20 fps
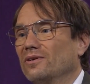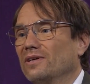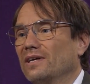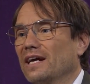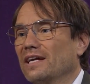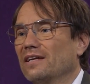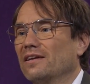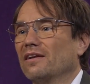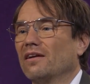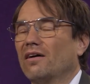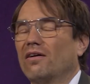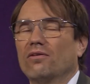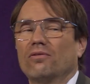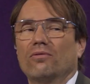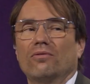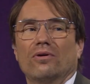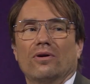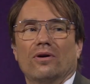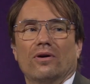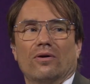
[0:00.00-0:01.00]
get
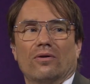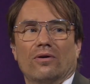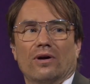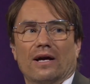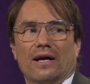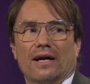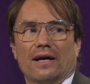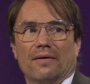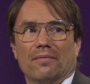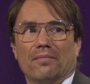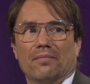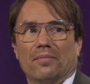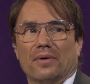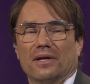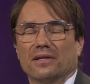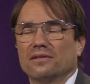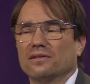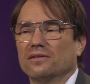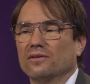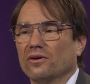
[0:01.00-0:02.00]
along,
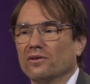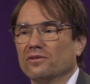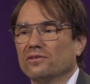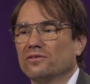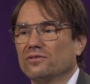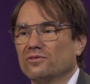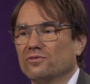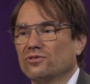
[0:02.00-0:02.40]
but not to